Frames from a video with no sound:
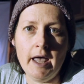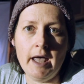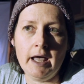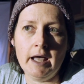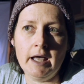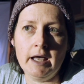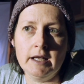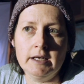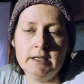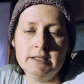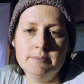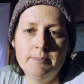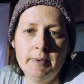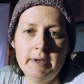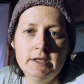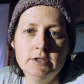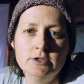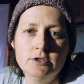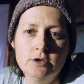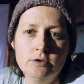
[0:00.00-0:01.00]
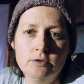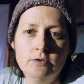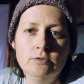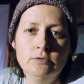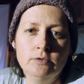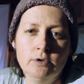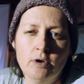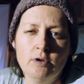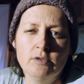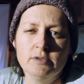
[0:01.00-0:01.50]
and it's been 2
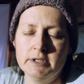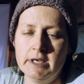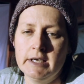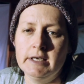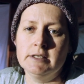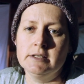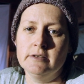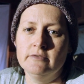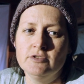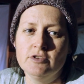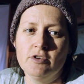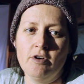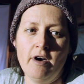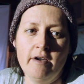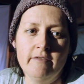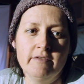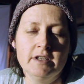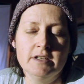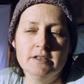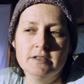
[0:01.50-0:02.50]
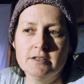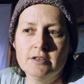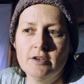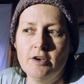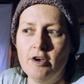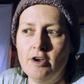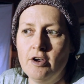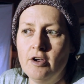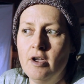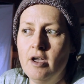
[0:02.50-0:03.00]
long days of driving,
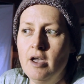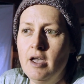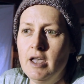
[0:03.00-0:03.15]
so